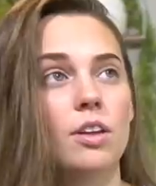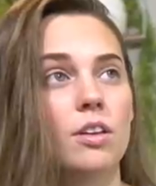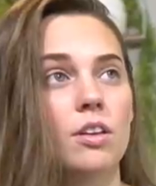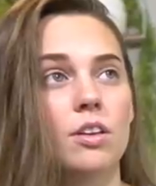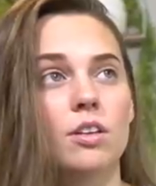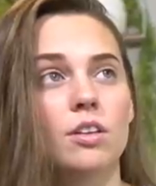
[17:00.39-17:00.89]

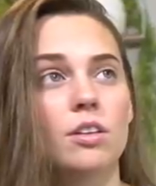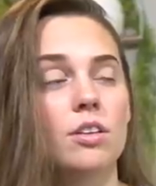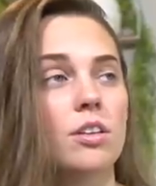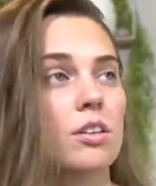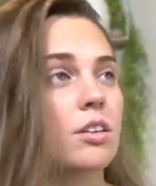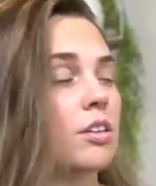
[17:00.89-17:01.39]

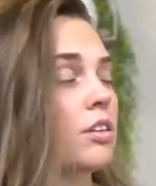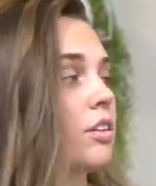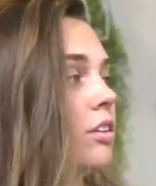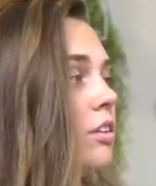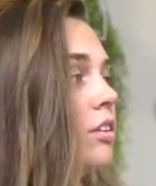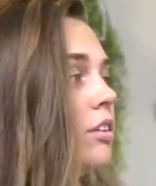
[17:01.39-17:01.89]

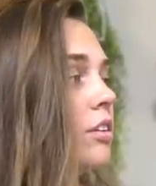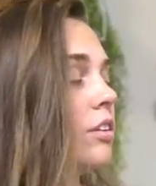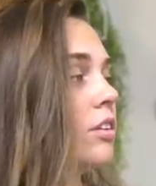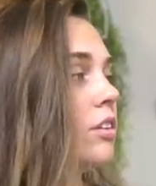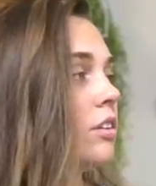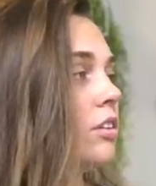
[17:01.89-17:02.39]

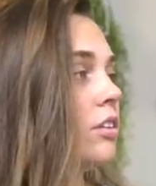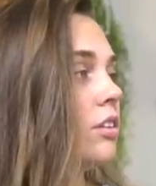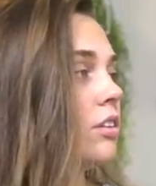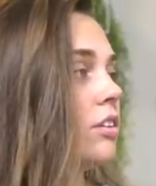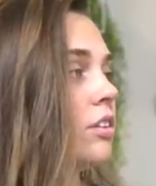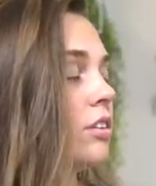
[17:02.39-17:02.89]

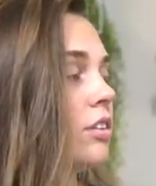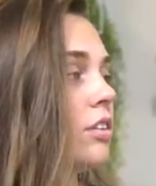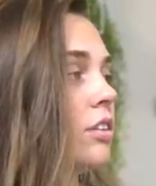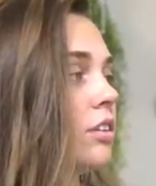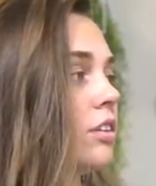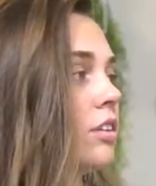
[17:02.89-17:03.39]

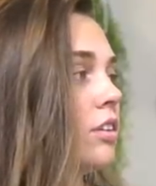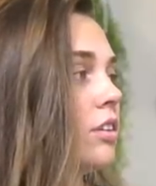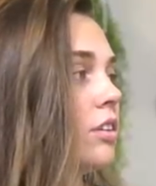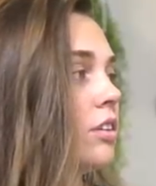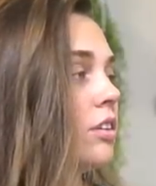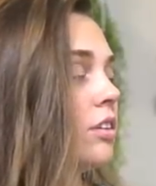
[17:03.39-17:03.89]

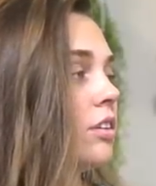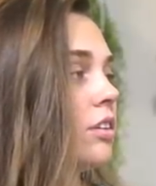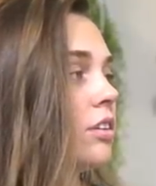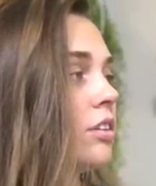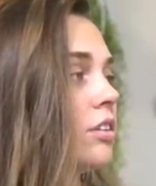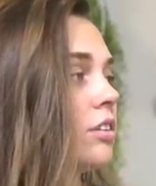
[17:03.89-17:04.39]

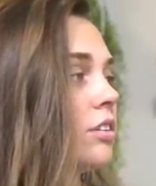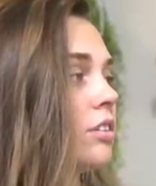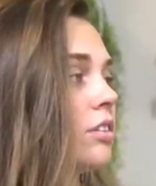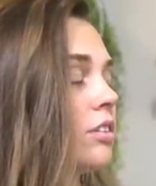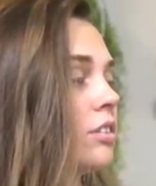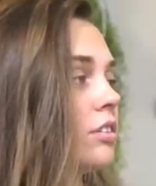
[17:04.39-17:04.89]

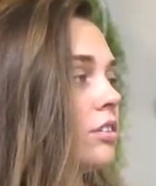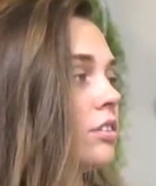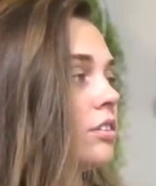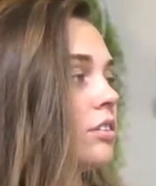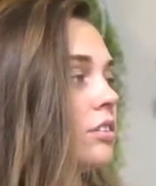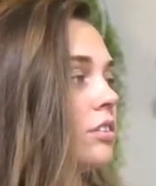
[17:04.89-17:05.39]

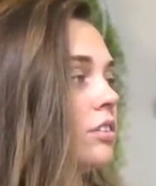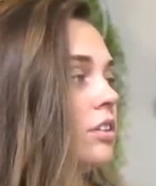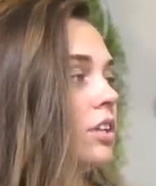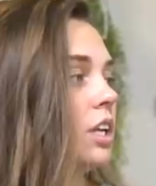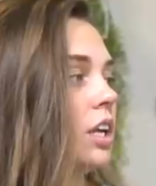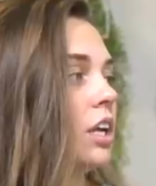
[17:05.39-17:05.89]

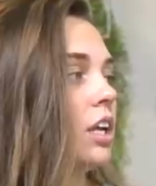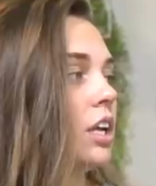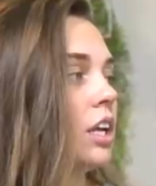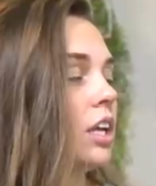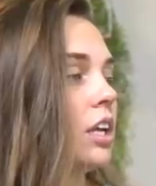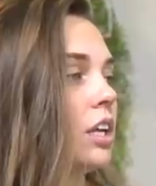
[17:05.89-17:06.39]

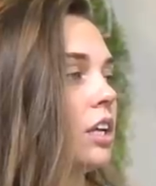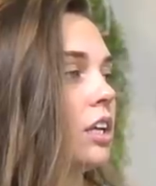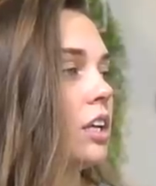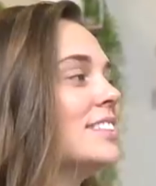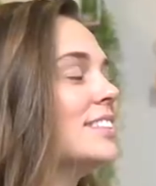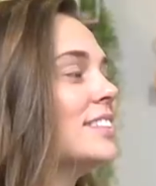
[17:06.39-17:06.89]

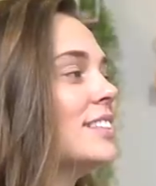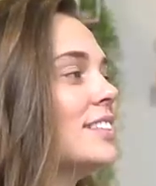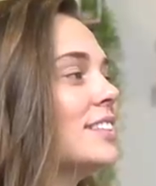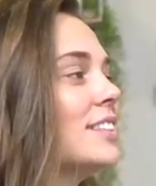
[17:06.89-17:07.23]
No words are spoken by the person on screen.